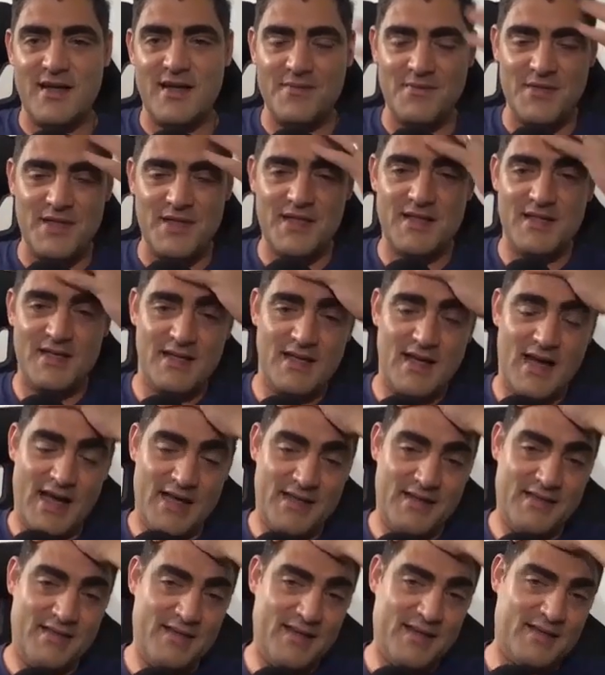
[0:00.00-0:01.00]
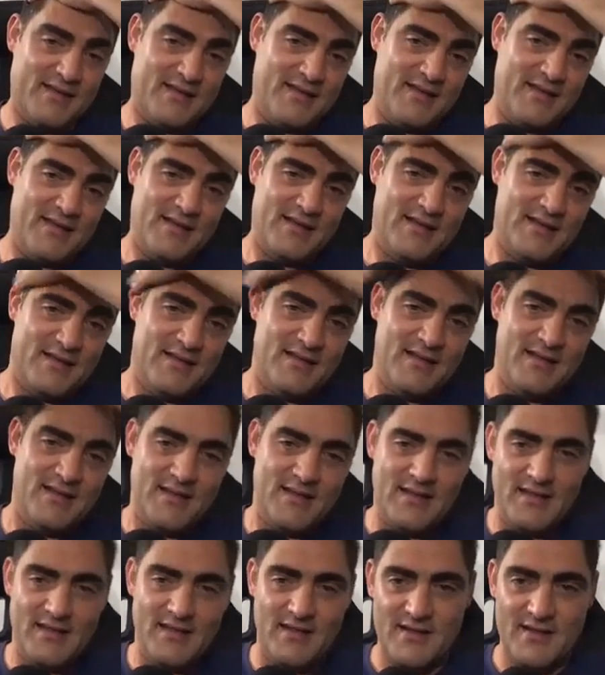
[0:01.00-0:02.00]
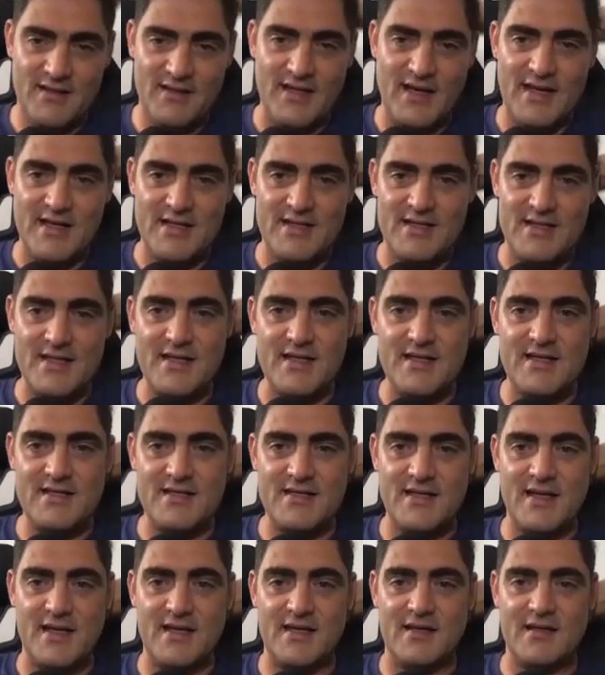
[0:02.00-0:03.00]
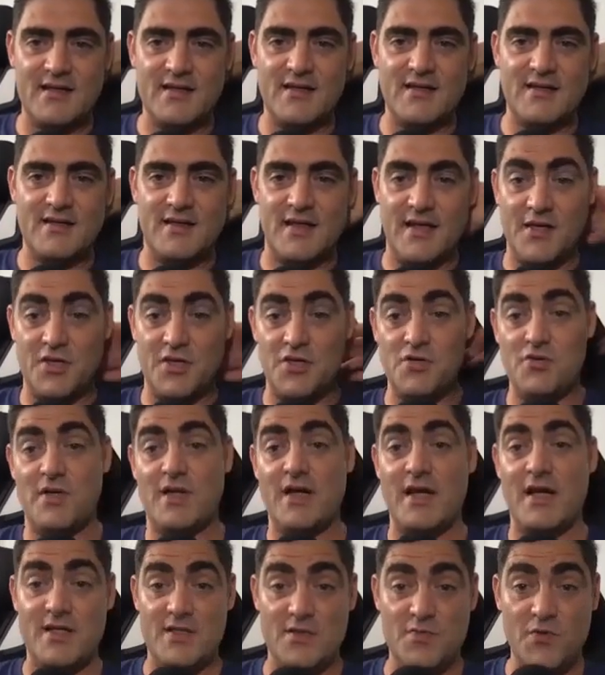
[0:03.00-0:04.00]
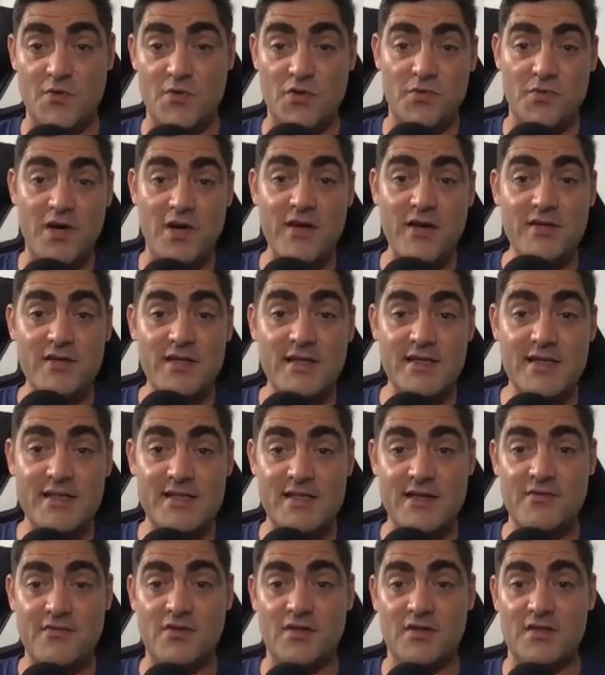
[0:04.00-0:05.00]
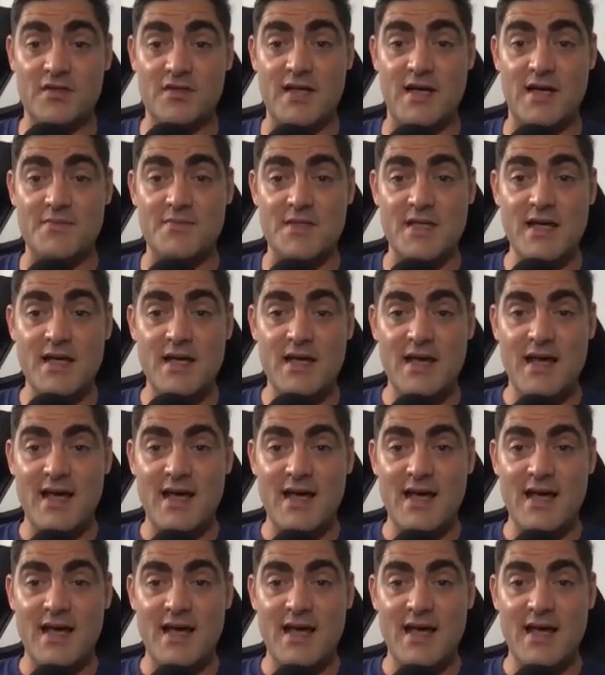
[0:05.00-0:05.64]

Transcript: I mean, I think the idea is like you and I spoke privately several times.